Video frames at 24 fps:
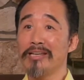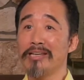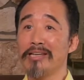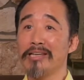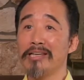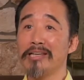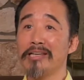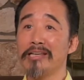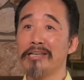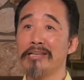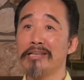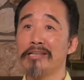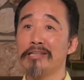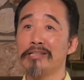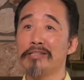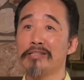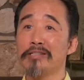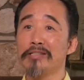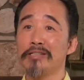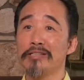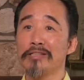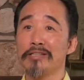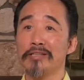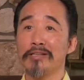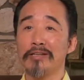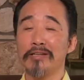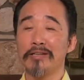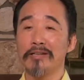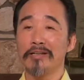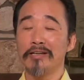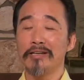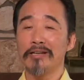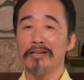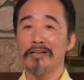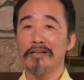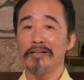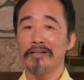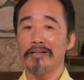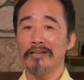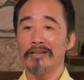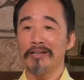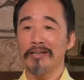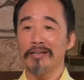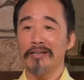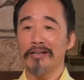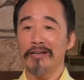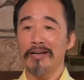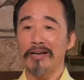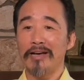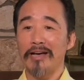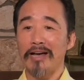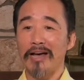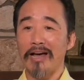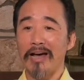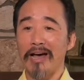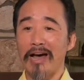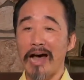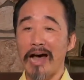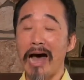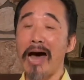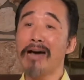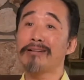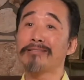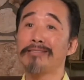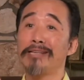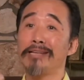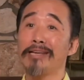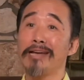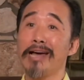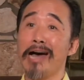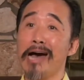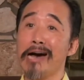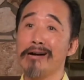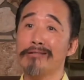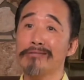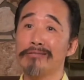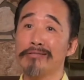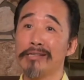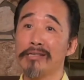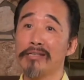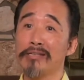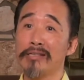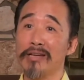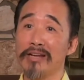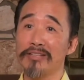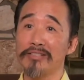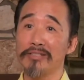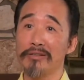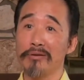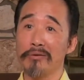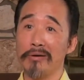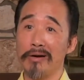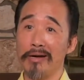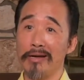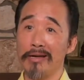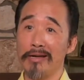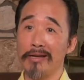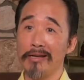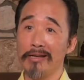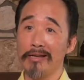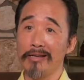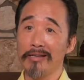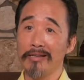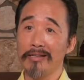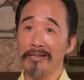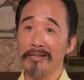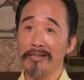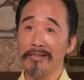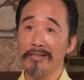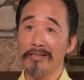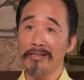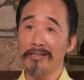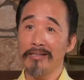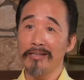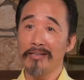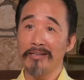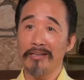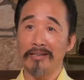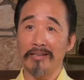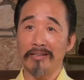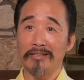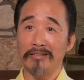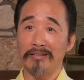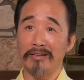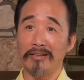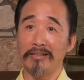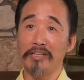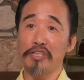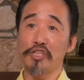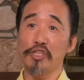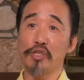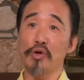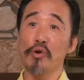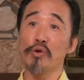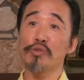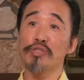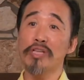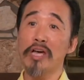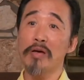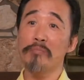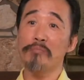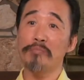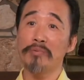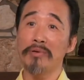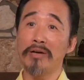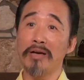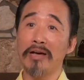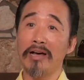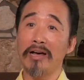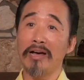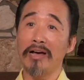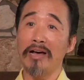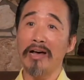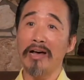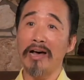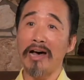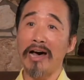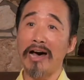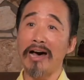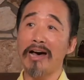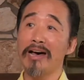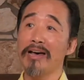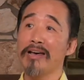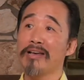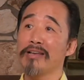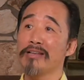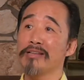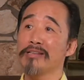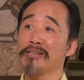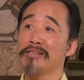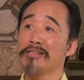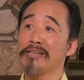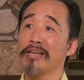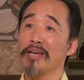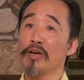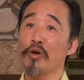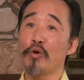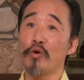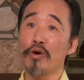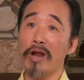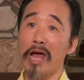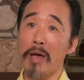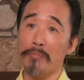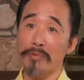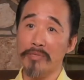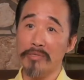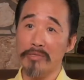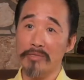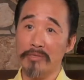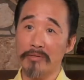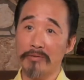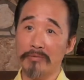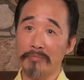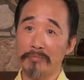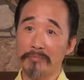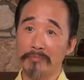is acting out in such a way that it shows up as a collapse.